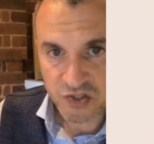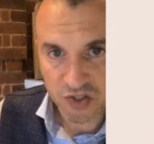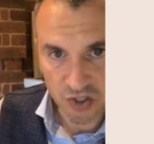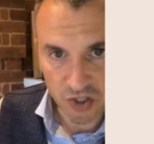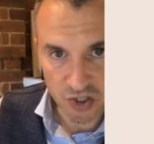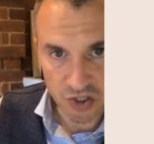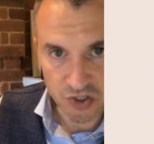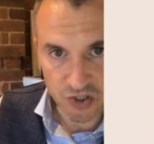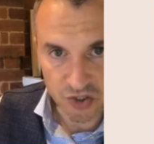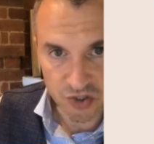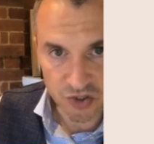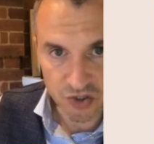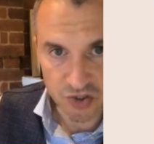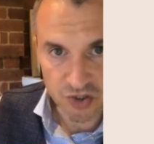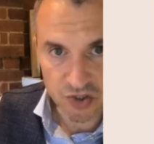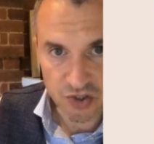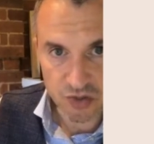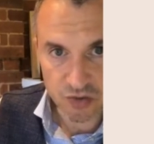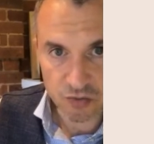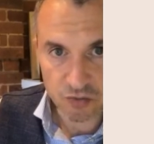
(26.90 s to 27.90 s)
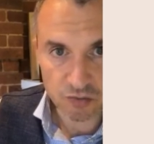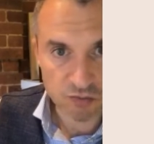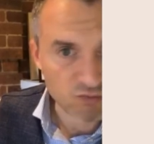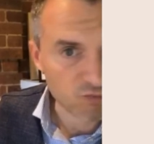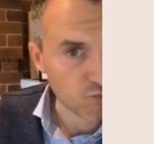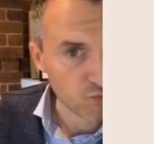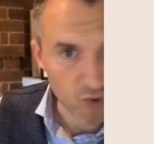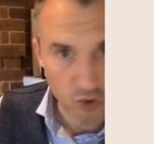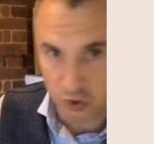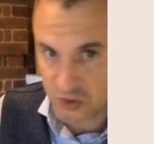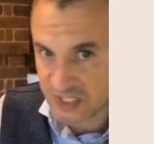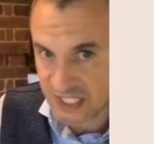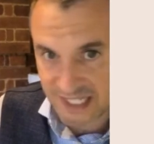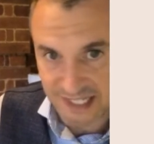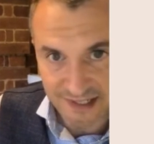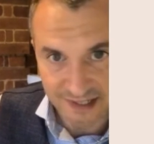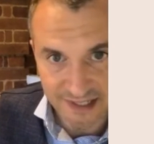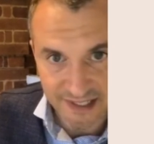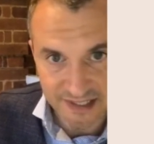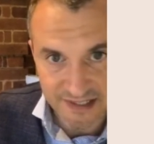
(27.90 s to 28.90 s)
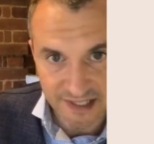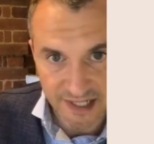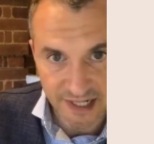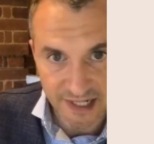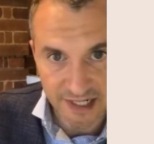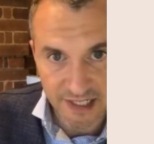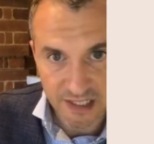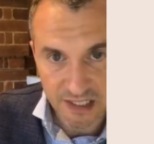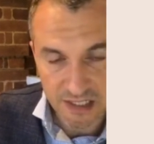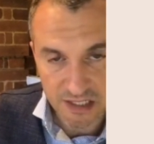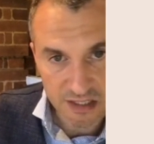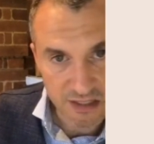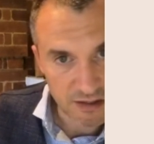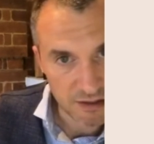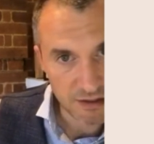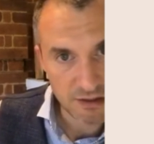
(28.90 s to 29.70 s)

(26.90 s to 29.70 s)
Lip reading: surgeons routinely say